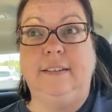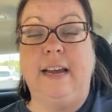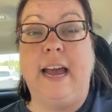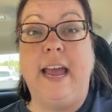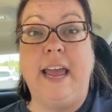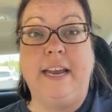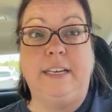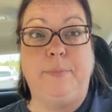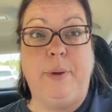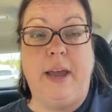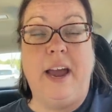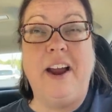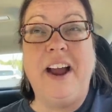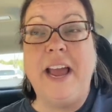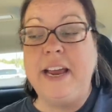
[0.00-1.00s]
I had to
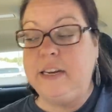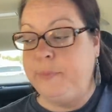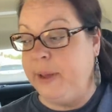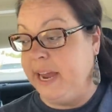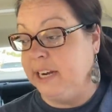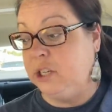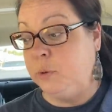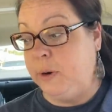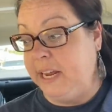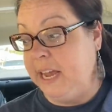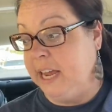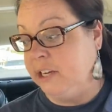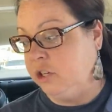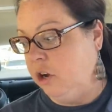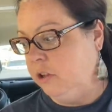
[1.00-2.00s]
pay
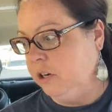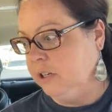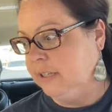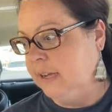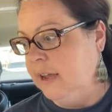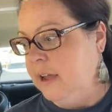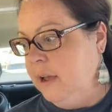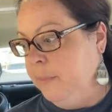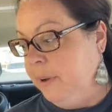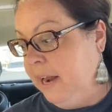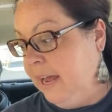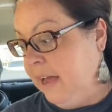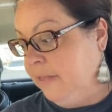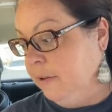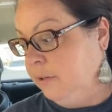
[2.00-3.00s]
$28. But
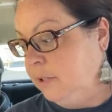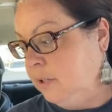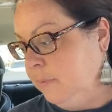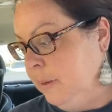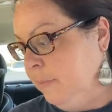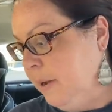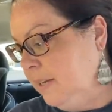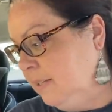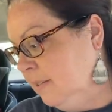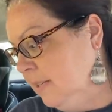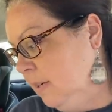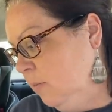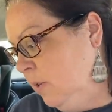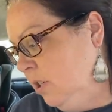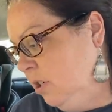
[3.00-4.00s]
I got those 3 puzzles and